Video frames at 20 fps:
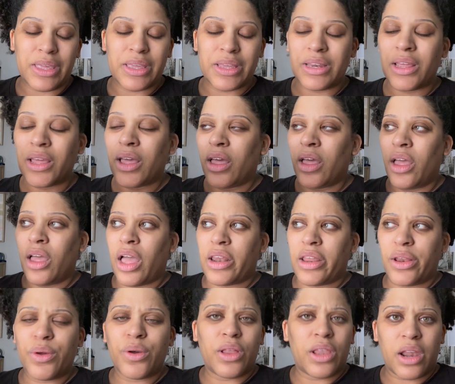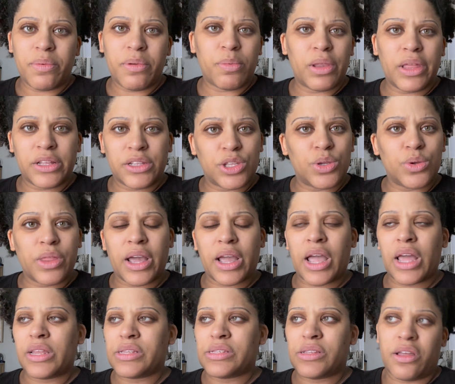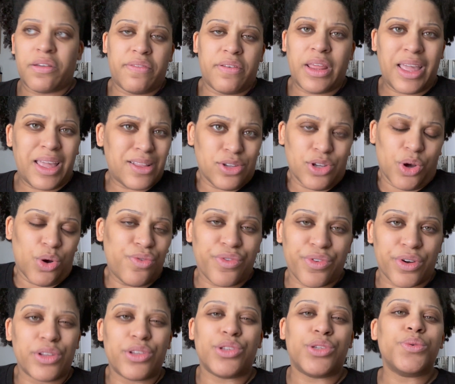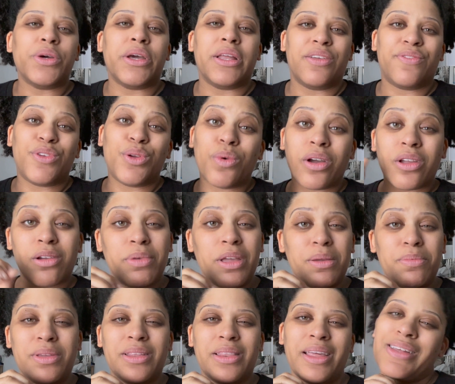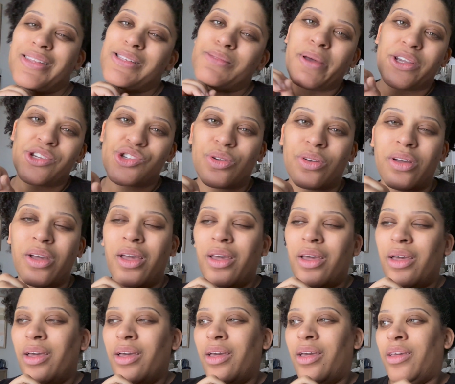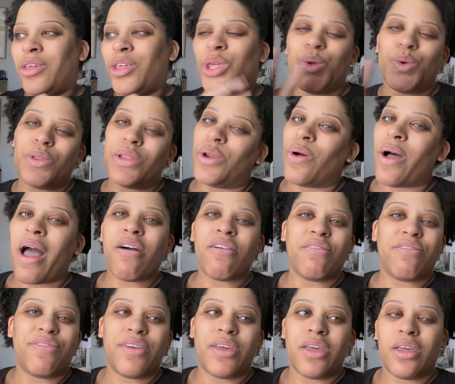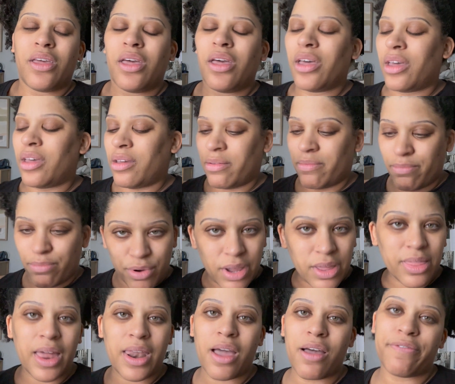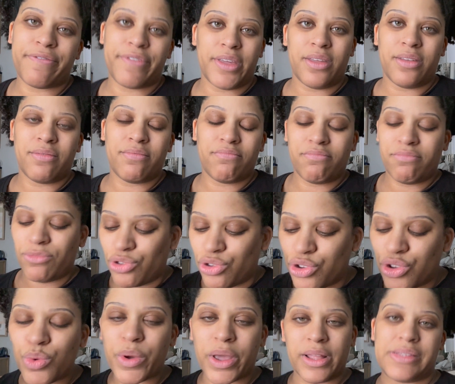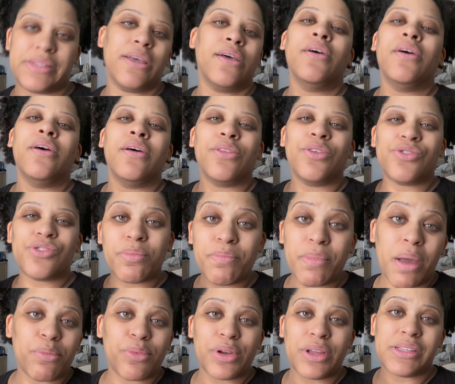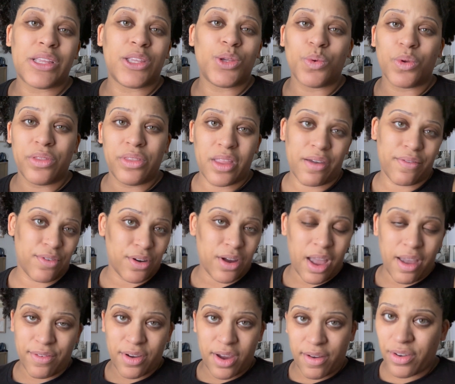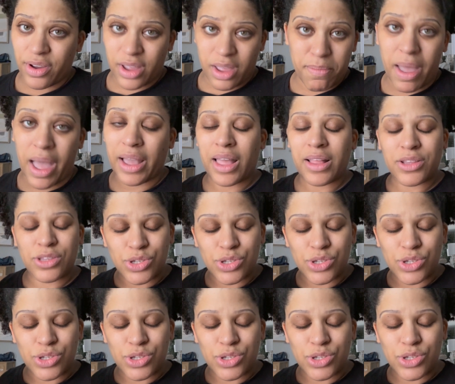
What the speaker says: And I know a lot of people like to do that kind of stuff. And hey, go for it. Do it. And if you want your baby in like a special, cute little outfit, bring that outfit. Do it. Those are memories that you will never, ever, ever get back.